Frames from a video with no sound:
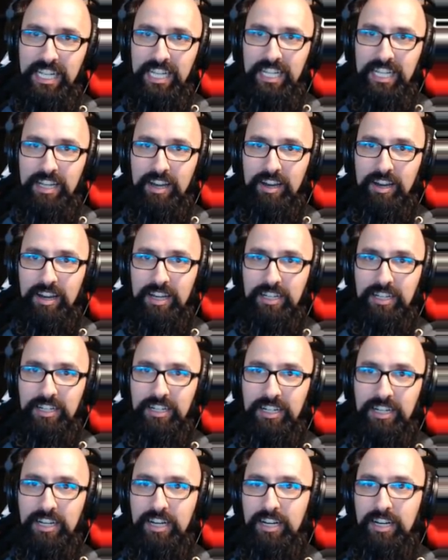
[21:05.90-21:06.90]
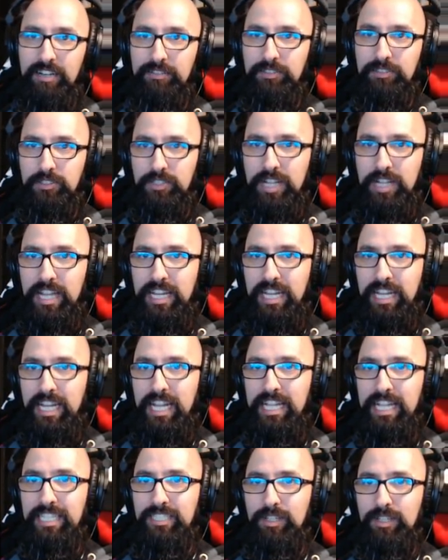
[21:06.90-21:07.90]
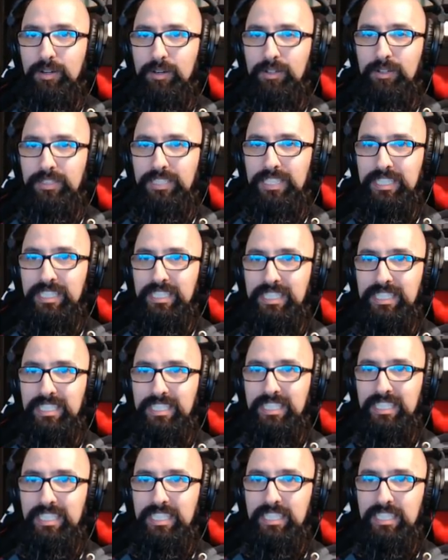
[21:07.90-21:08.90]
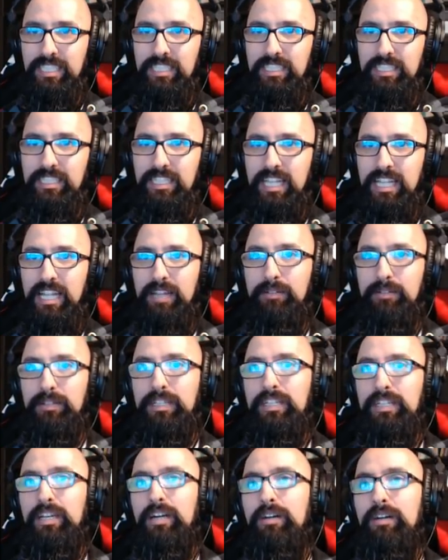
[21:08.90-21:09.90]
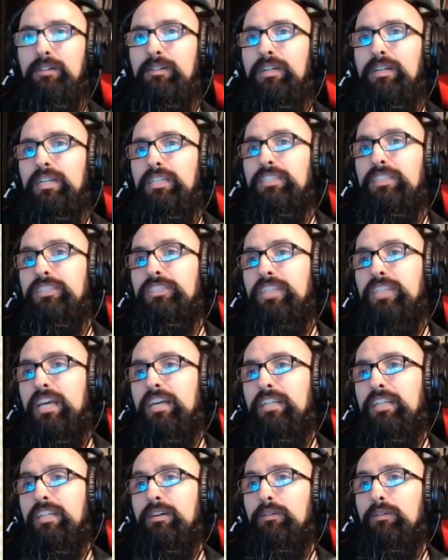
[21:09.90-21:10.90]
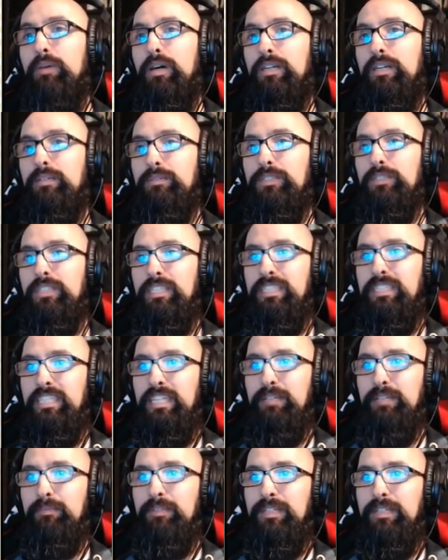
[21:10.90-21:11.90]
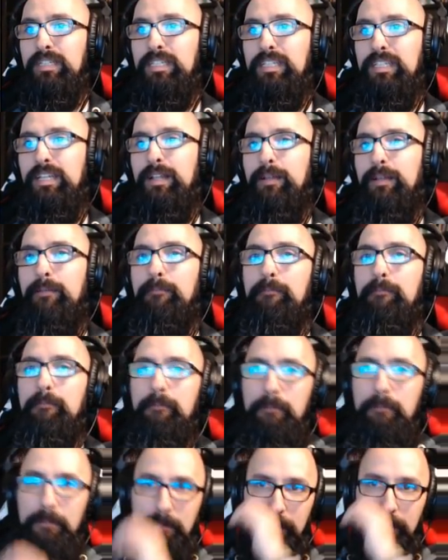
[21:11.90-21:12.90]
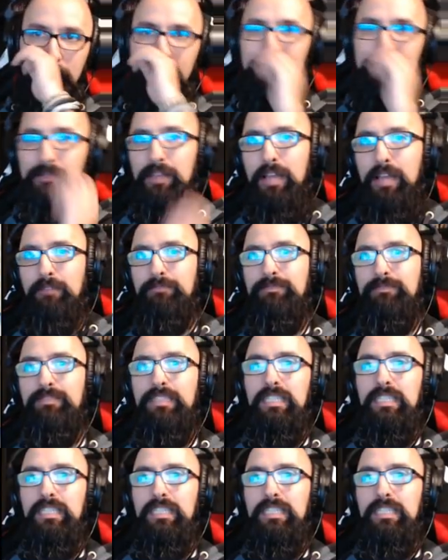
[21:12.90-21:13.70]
In honor of Dragon Age Origins. There we go. Shale, welcome to the team. There we go.